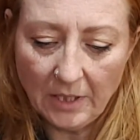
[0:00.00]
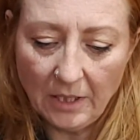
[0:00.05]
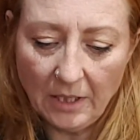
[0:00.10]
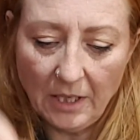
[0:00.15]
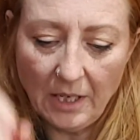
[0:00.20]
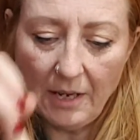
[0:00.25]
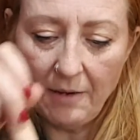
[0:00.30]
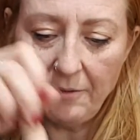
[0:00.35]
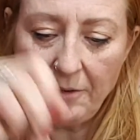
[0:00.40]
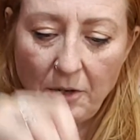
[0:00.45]

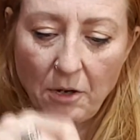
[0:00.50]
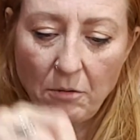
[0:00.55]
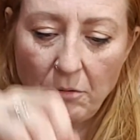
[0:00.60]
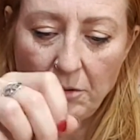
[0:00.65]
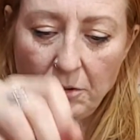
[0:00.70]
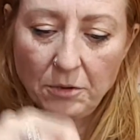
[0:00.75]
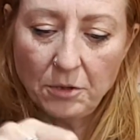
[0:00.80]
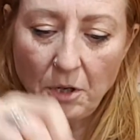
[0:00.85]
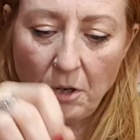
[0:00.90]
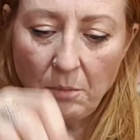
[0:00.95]
You never go
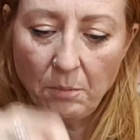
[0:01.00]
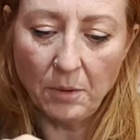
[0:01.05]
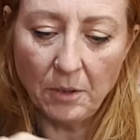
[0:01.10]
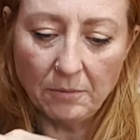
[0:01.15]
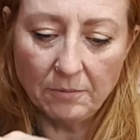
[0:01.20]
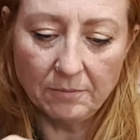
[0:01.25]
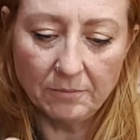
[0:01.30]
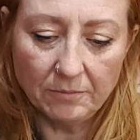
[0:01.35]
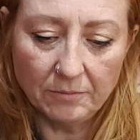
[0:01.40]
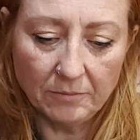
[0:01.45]
on top,
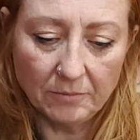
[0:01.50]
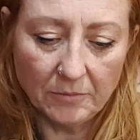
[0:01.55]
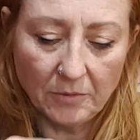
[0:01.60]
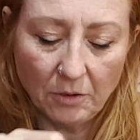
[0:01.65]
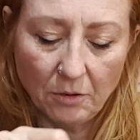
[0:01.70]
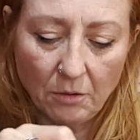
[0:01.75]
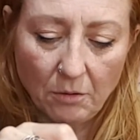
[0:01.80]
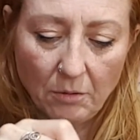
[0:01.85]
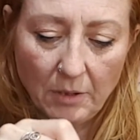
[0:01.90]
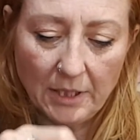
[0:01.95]

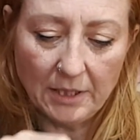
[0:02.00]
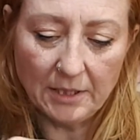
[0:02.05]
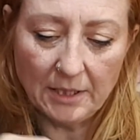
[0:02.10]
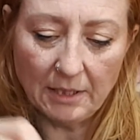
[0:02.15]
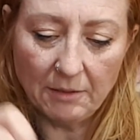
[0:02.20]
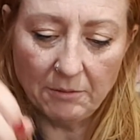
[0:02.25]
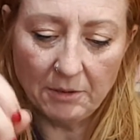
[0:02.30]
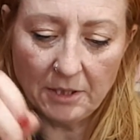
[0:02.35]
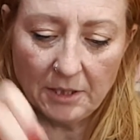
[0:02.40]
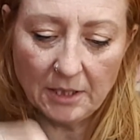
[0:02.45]
always
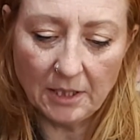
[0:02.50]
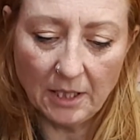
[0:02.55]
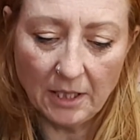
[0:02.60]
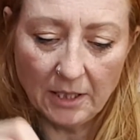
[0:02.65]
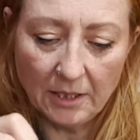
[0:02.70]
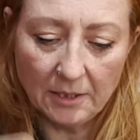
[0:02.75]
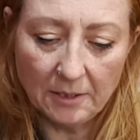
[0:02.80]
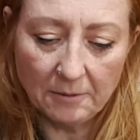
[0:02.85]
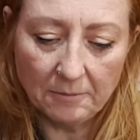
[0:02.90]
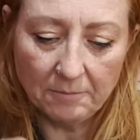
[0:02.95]
down the
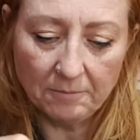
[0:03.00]
side.